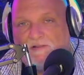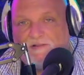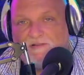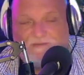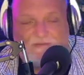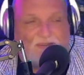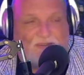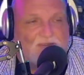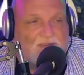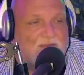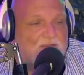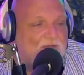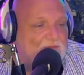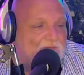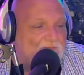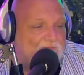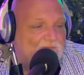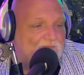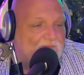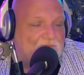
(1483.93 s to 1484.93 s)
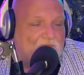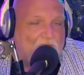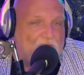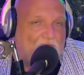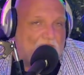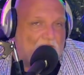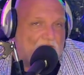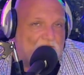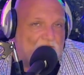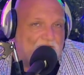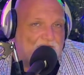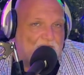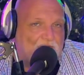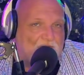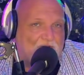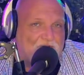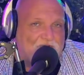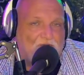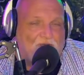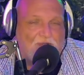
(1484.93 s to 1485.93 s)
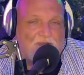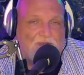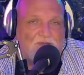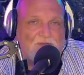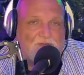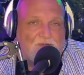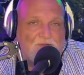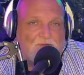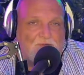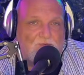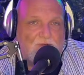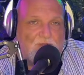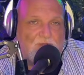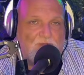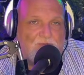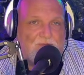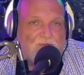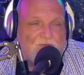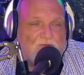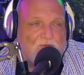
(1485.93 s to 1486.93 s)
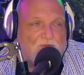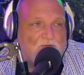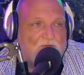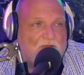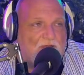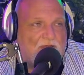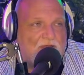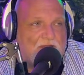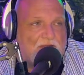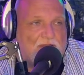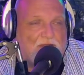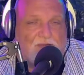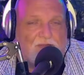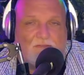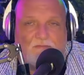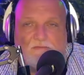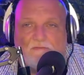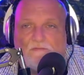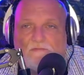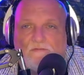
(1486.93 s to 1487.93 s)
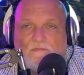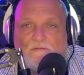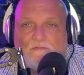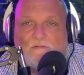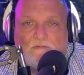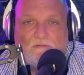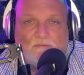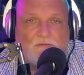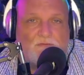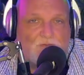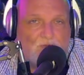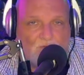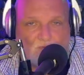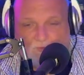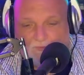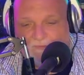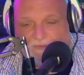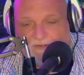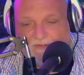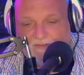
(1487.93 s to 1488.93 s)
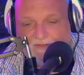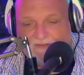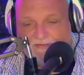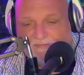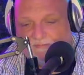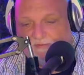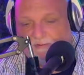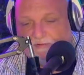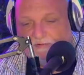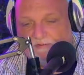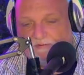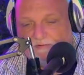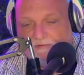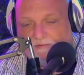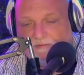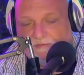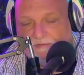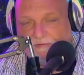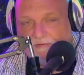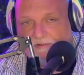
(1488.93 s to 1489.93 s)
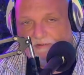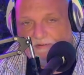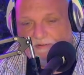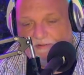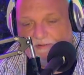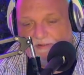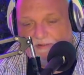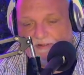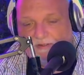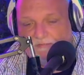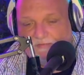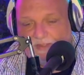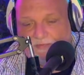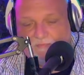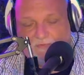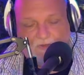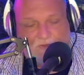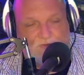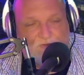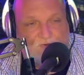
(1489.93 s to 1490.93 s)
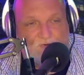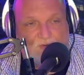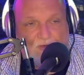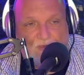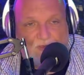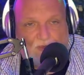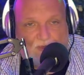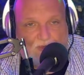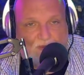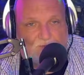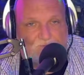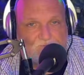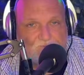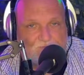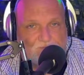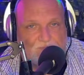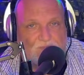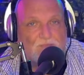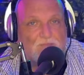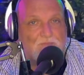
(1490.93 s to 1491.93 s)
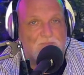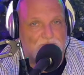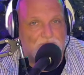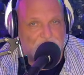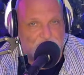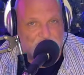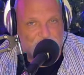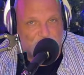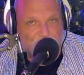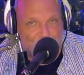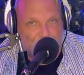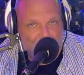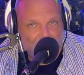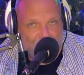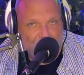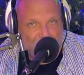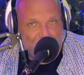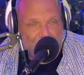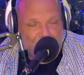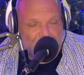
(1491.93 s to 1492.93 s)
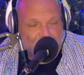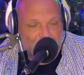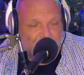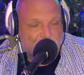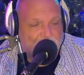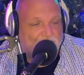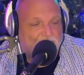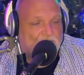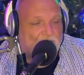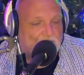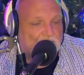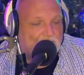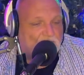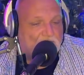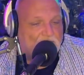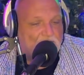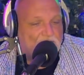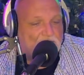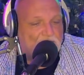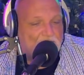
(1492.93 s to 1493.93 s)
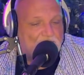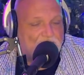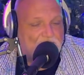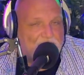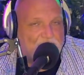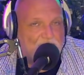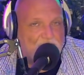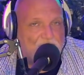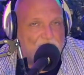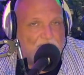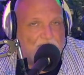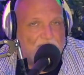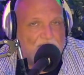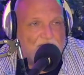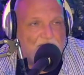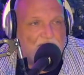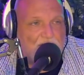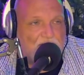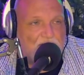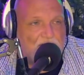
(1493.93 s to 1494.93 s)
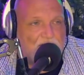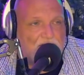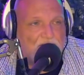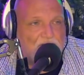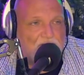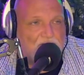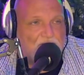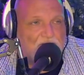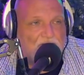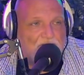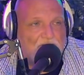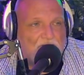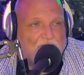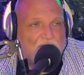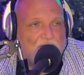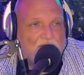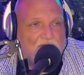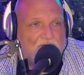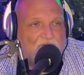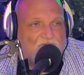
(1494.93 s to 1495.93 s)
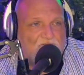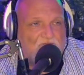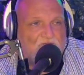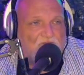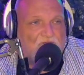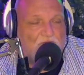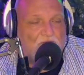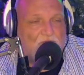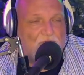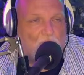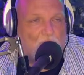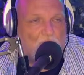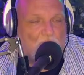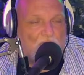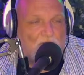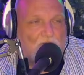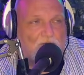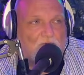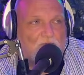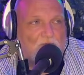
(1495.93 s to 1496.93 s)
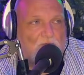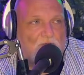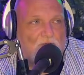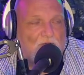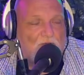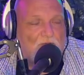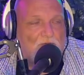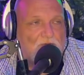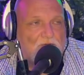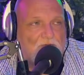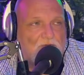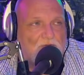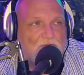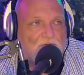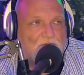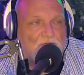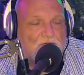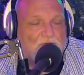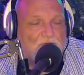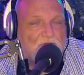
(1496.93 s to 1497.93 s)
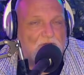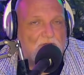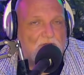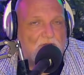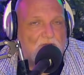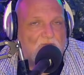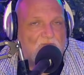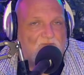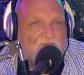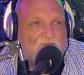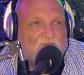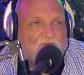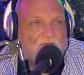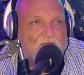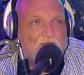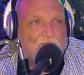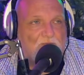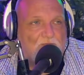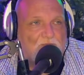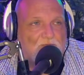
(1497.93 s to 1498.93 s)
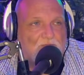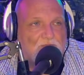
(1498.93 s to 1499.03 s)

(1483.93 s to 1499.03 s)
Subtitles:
Second, I also want to try and do either don't hold me to this one. I'm going to try to do a live walk around of Times